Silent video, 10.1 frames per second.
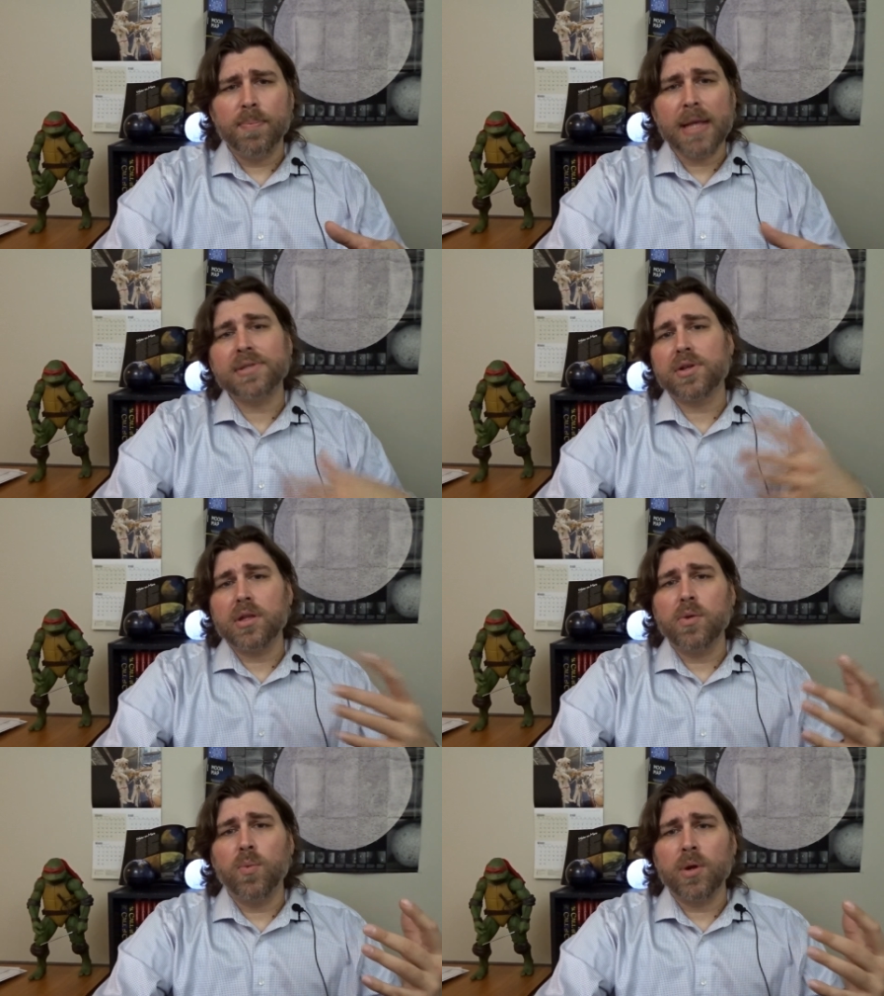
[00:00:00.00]

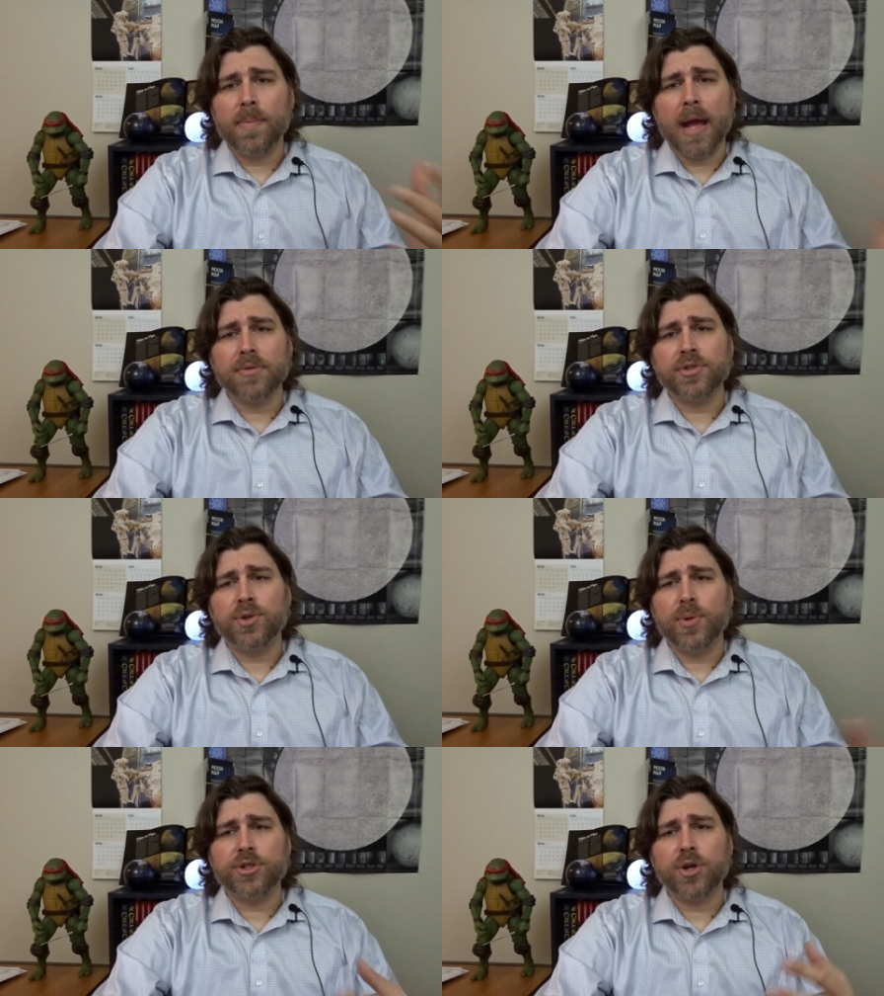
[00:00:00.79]
basically what amounts
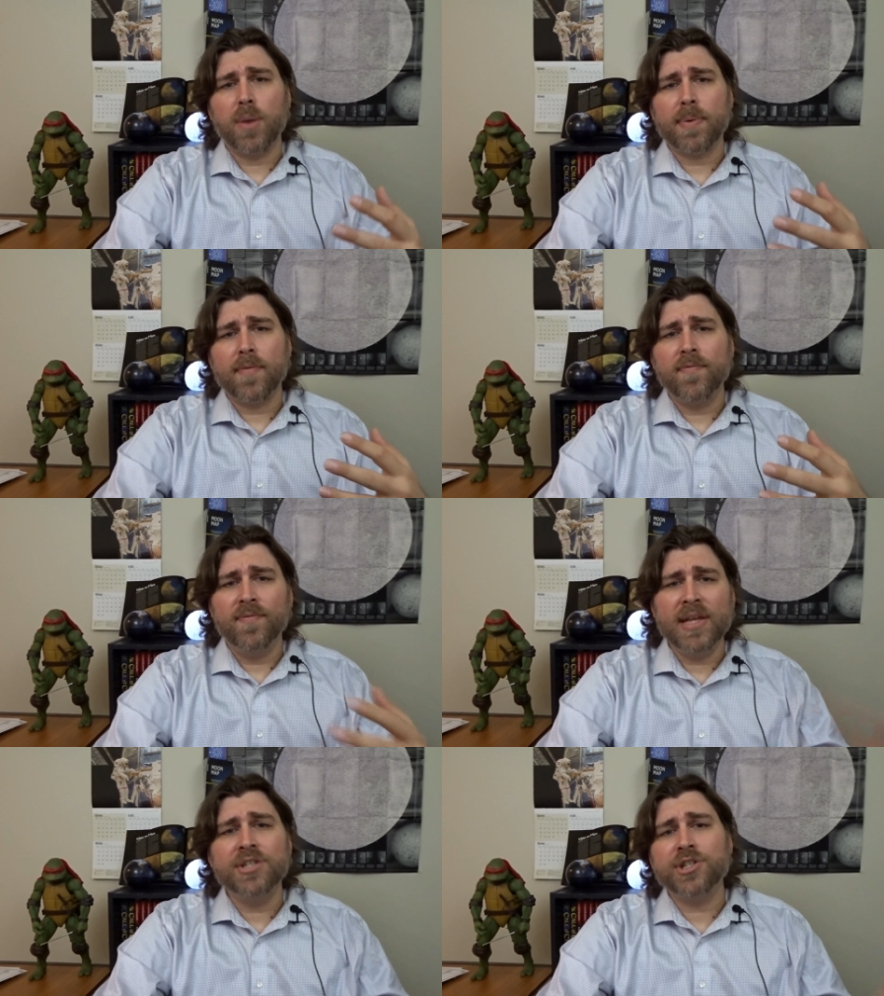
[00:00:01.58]
to a sharp
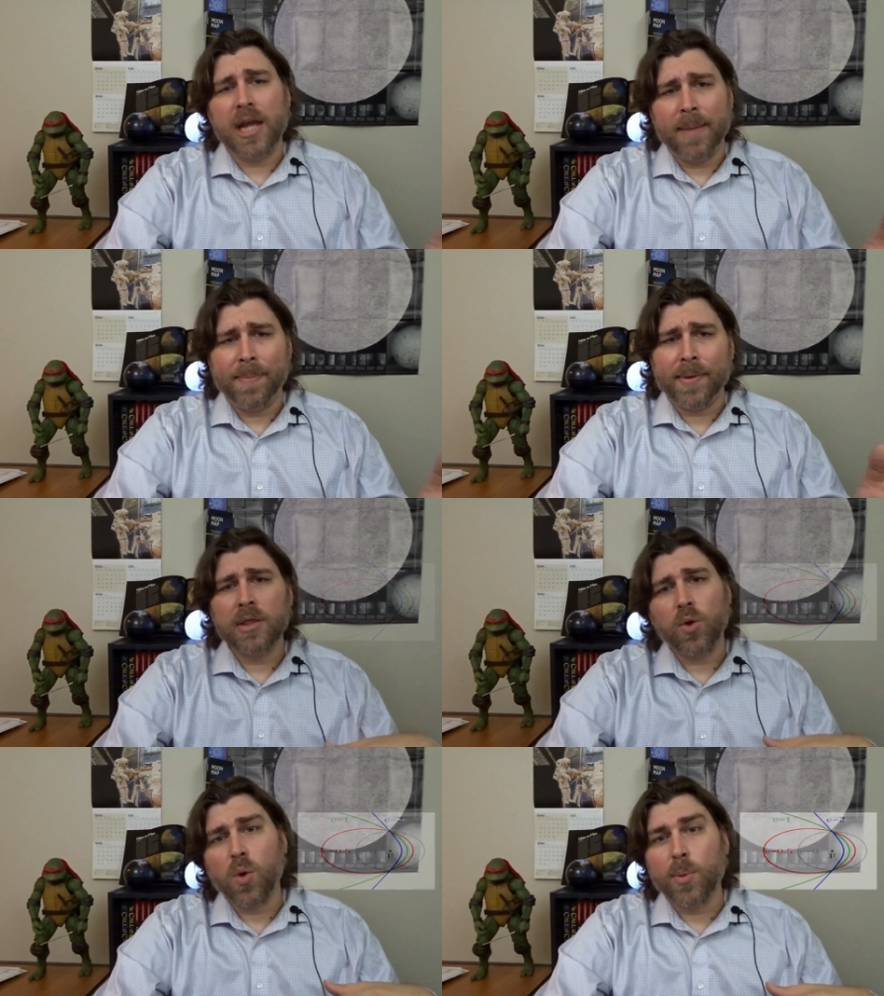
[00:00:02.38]
V shape
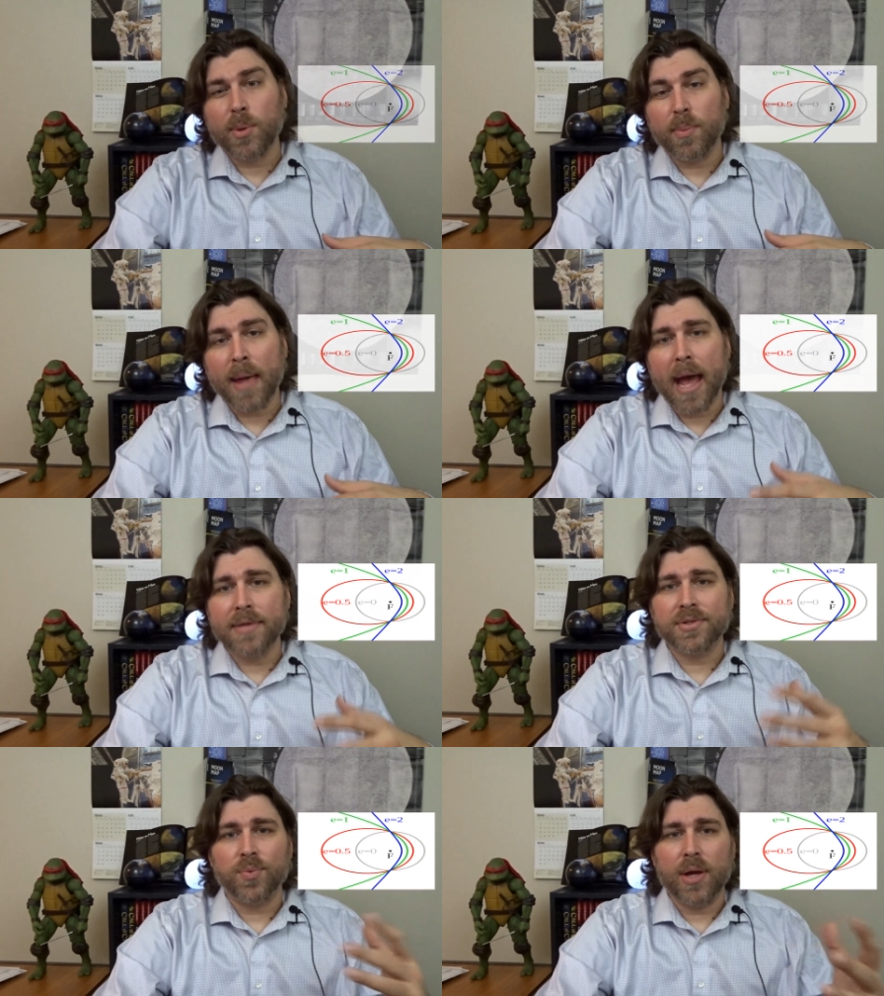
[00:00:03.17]
in their orbital
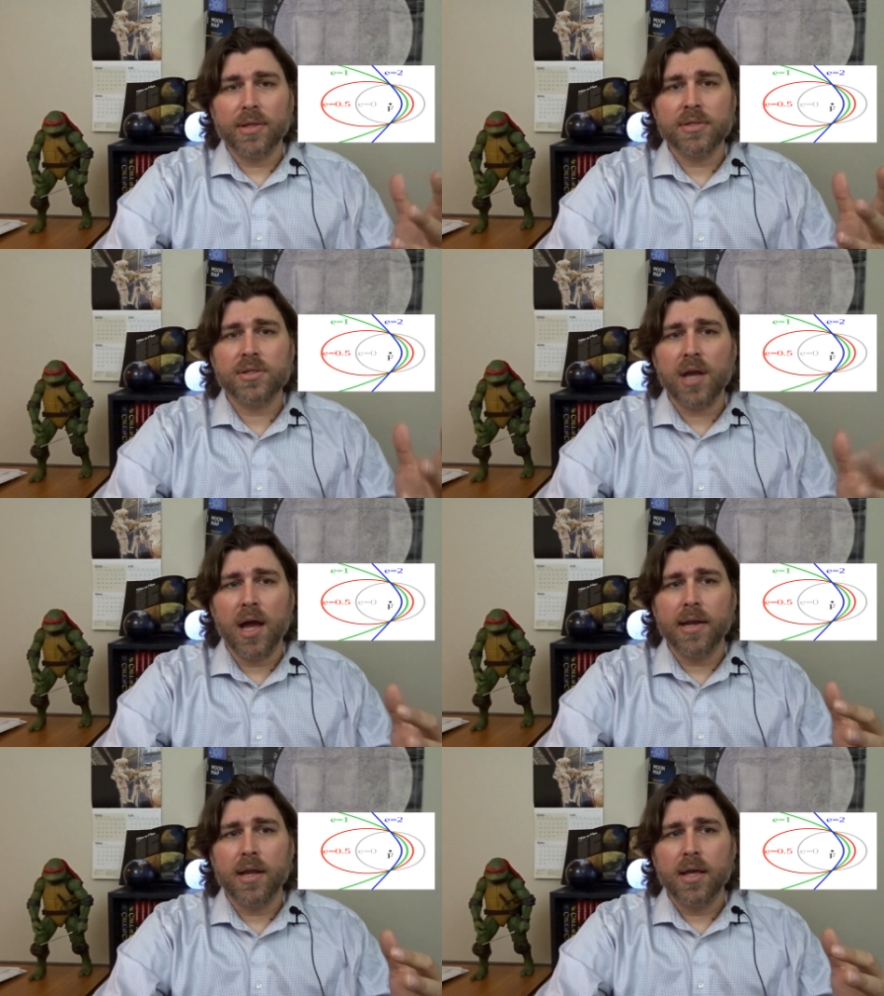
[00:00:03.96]
paths around the
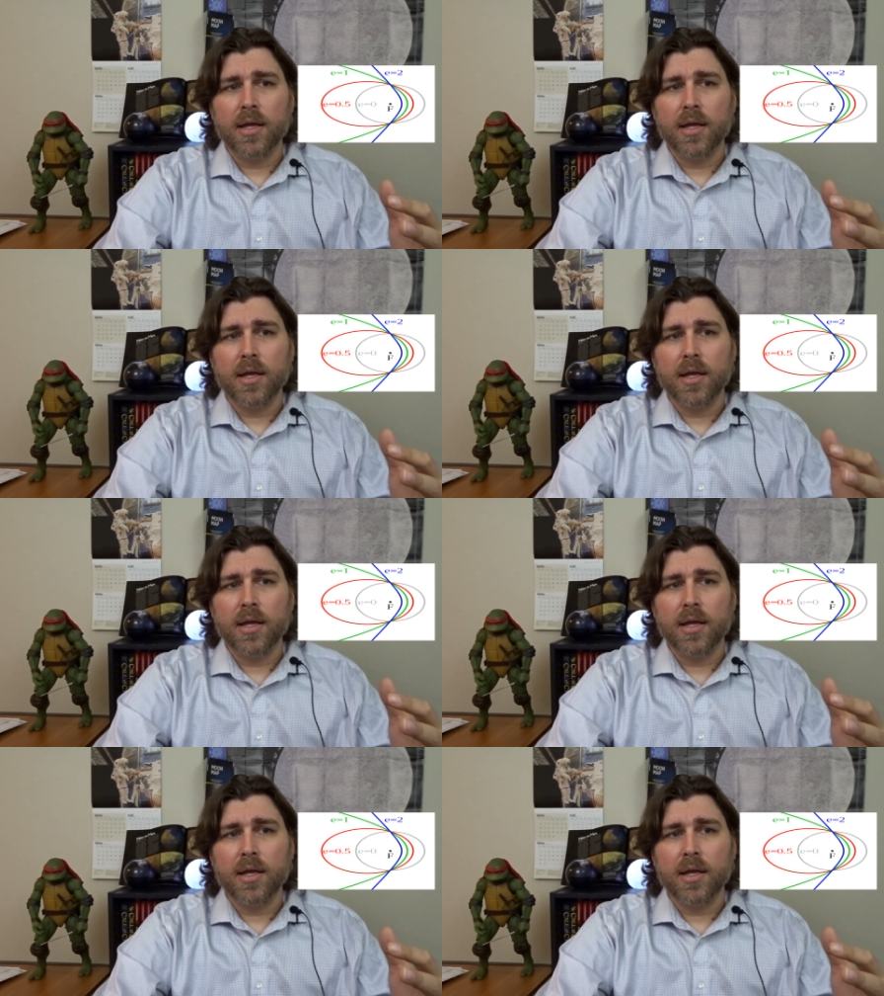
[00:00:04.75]
sun.